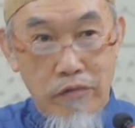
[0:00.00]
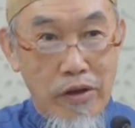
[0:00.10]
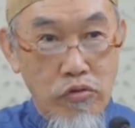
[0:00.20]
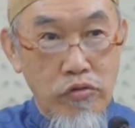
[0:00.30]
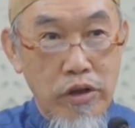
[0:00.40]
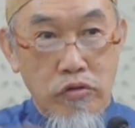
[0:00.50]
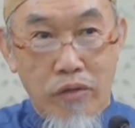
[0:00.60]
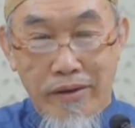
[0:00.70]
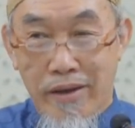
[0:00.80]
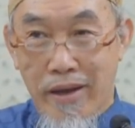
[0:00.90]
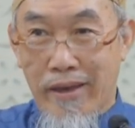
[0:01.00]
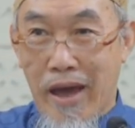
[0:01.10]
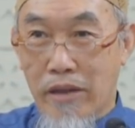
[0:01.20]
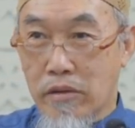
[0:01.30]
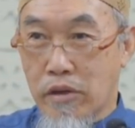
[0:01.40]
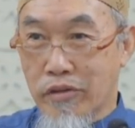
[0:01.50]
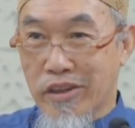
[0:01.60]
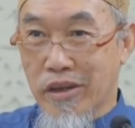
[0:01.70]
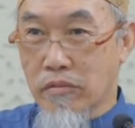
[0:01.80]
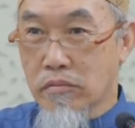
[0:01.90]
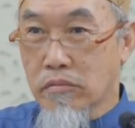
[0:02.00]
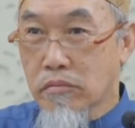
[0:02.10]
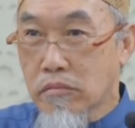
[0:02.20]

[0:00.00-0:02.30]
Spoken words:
If I do this, what can I get in return?